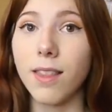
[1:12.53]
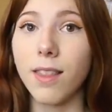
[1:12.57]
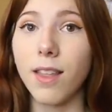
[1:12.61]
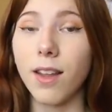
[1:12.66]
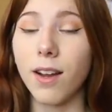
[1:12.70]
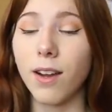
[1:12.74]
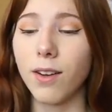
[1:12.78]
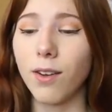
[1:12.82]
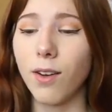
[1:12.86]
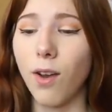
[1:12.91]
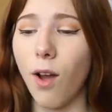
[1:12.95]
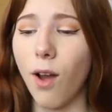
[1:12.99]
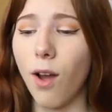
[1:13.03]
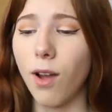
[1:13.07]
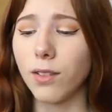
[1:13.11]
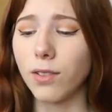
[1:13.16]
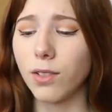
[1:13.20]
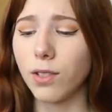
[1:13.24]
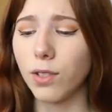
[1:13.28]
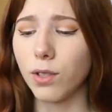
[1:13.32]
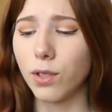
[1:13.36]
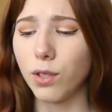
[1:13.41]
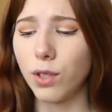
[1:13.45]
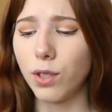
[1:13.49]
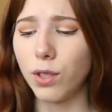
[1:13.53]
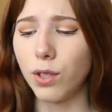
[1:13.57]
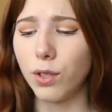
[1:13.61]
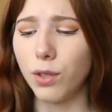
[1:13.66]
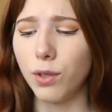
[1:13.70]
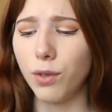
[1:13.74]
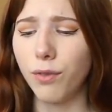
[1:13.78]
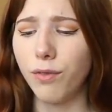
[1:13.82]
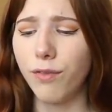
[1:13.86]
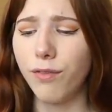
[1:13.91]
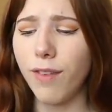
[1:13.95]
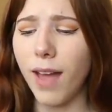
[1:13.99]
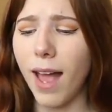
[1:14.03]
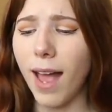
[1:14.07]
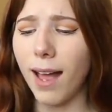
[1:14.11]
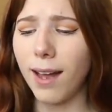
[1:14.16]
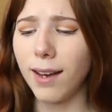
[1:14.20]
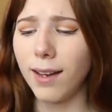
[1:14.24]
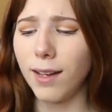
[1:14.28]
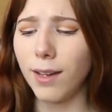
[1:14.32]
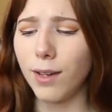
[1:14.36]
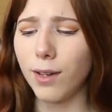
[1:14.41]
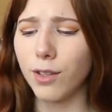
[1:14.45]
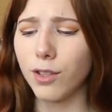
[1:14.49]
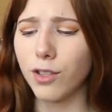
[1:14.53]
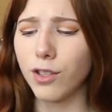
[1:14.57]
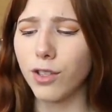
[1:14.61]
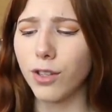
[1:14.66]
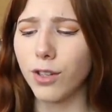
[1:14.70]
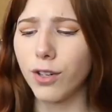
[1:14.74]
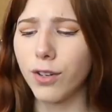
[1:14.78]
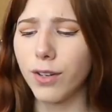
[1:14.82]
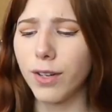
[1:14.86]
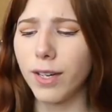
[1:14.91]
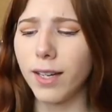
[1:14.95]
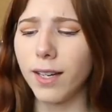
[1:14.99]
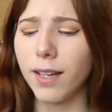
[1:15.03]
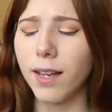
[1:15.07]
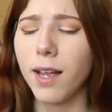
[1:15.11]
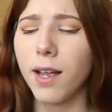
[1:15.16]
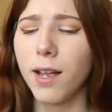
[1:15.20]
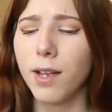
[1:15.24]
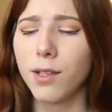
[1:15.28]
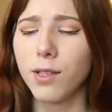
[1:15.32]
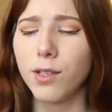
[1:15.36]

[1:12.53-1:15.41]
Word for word: they're not too fatty or sugary.